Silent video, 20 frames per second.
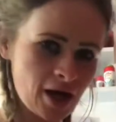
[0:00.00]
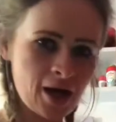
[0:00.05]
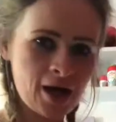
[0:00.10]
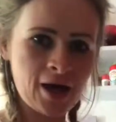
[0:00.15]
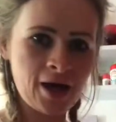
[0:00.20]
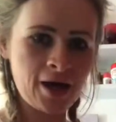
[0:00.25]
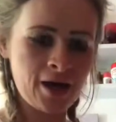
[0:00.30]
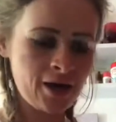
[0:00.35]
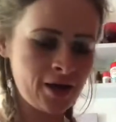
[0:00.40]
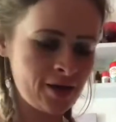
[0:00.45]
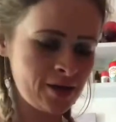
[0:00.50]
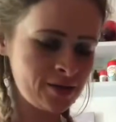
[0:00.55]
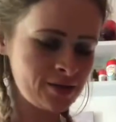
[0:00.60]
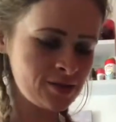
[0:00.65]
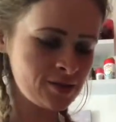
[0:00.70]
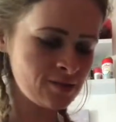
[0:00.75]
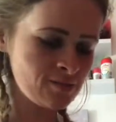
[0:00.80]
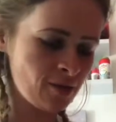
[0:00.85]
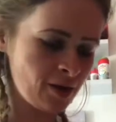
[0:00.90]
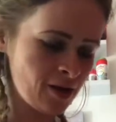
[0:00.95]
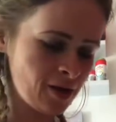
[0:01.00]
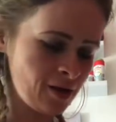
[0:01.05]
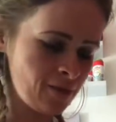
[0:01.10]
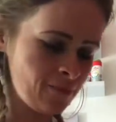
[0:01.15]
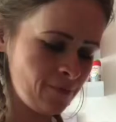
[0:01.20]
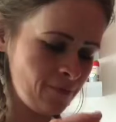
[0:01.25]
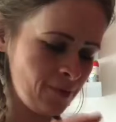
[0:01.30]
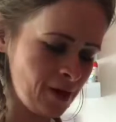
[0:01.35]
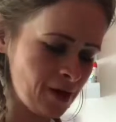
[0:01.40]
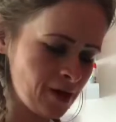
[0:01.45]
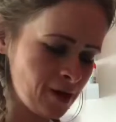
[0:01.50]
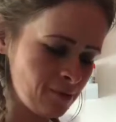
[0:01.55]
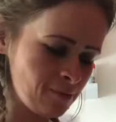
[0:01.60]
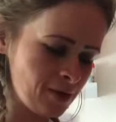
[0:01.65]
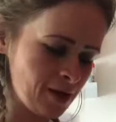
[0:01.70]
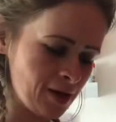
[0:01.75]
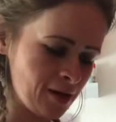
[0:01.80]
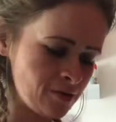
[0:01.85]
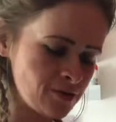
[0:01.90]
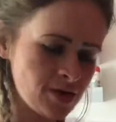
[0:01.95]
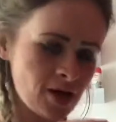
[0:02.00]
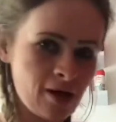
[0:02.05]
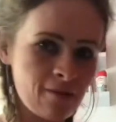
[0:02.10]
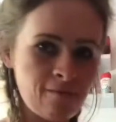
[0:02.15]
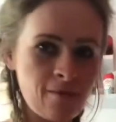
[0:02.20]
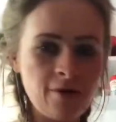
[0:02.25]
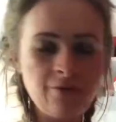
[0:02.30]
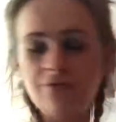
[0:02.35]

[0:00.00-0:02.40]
and my baking powder and my